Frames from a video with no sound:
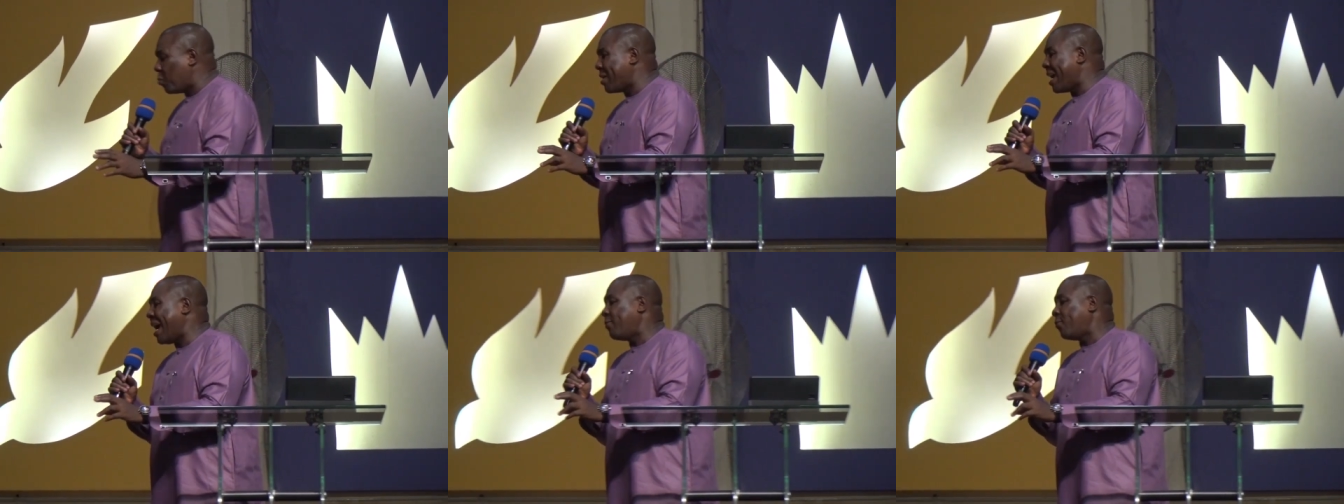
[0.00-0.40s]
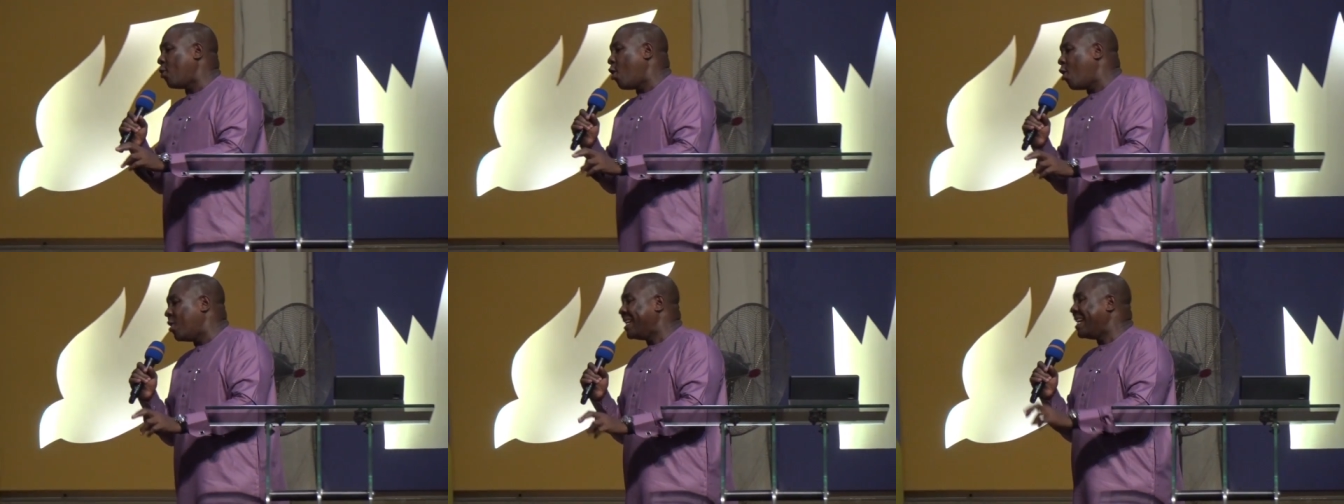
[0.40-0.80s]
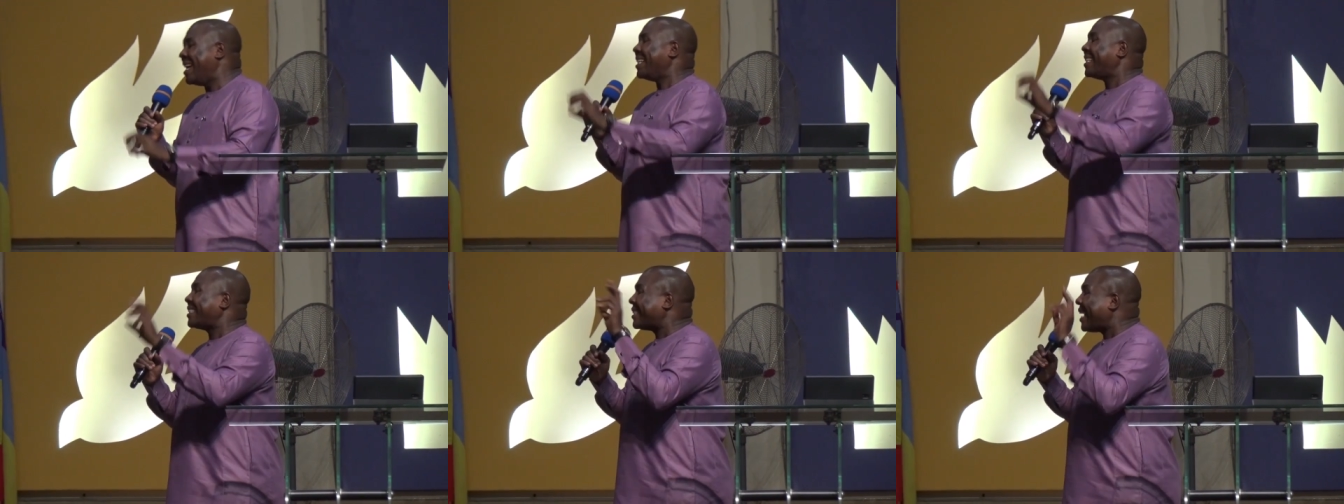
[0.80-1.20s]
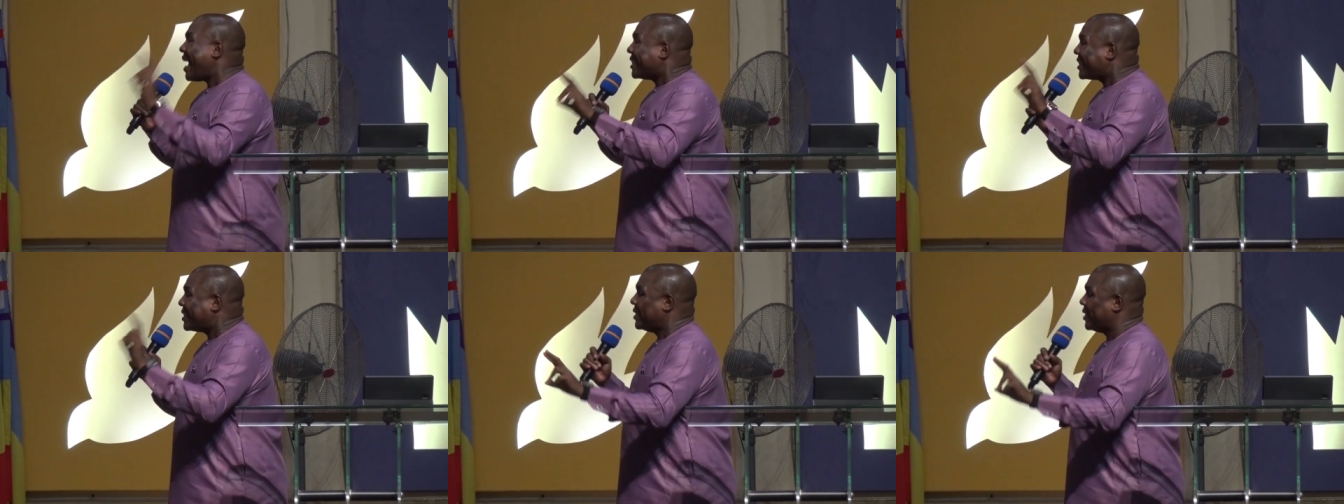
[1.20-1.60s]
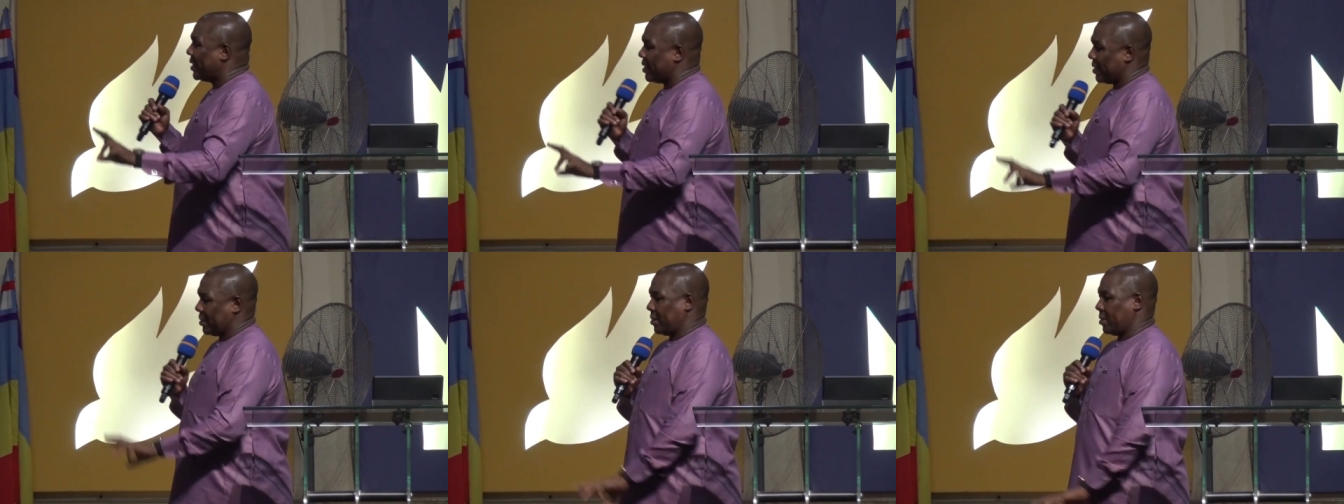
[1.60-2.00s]
we have only 30
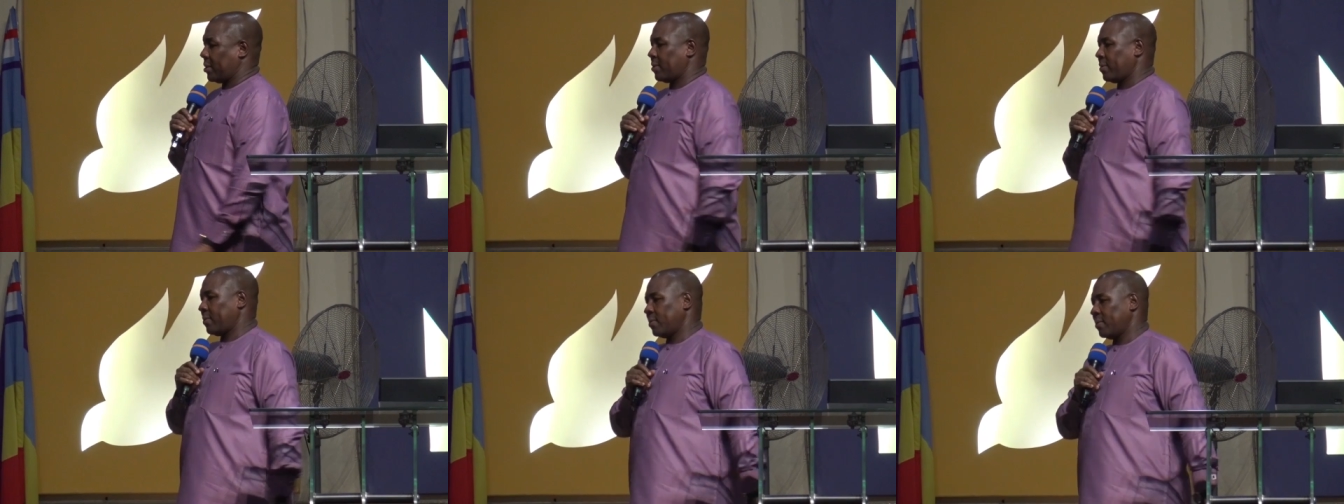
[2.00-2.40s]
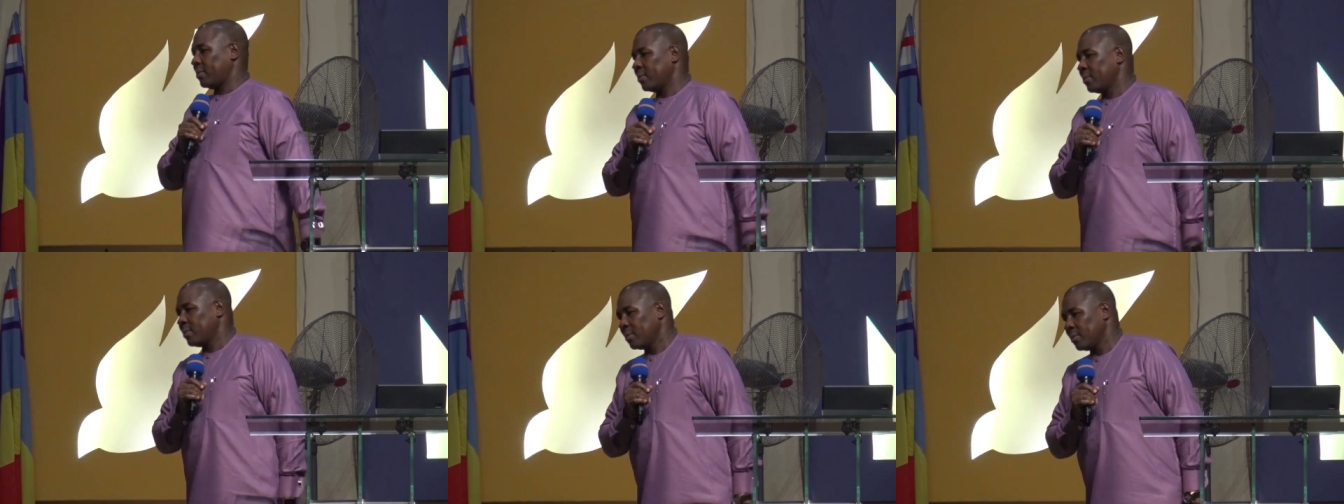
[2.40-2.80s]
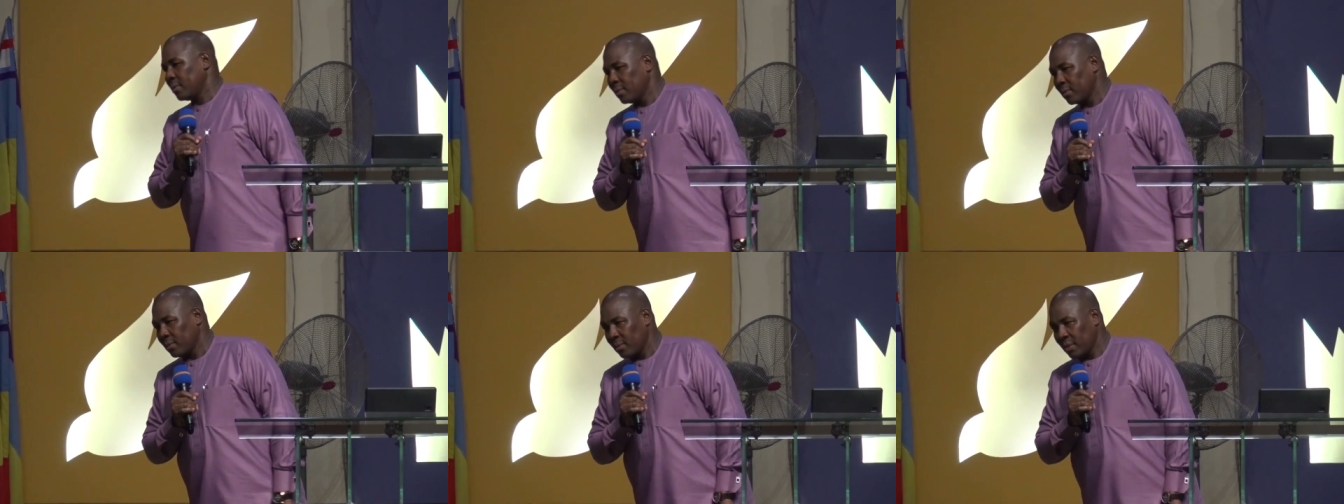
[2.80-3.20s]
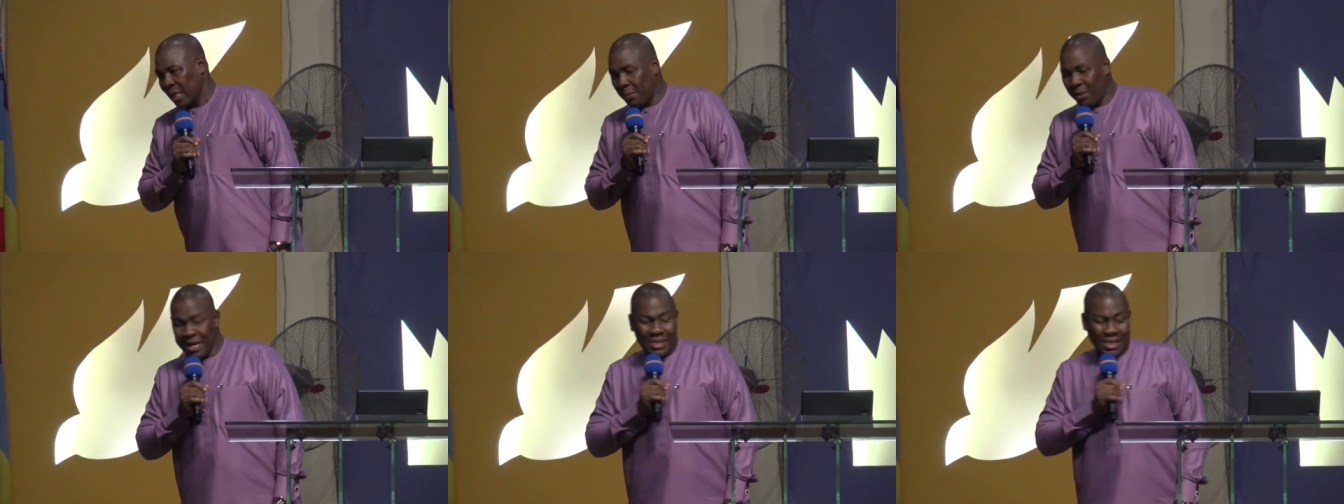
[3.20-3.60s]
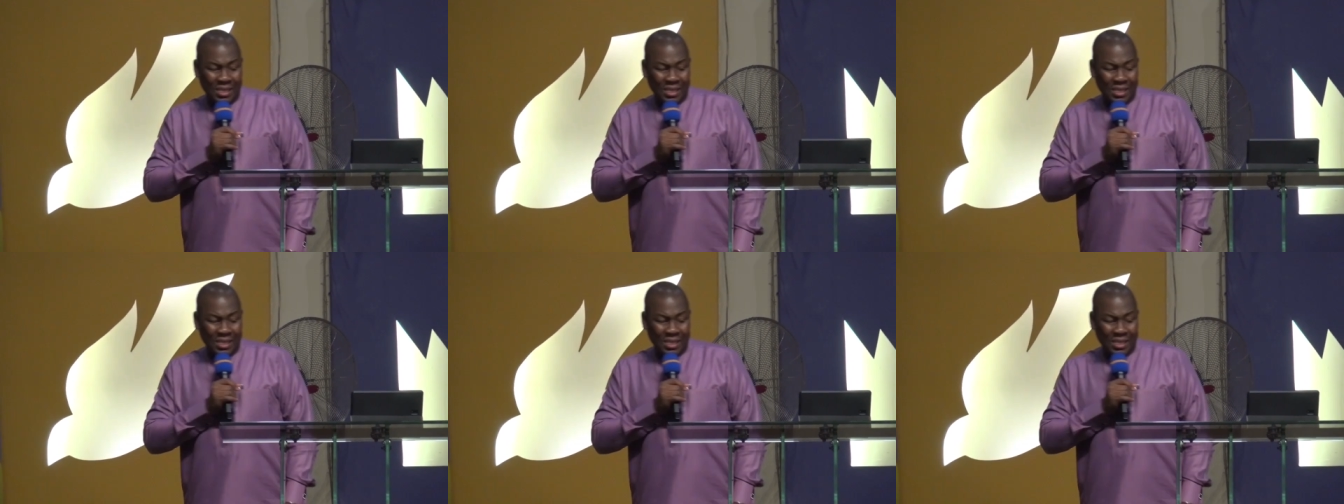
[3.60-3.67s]
days. And, brothers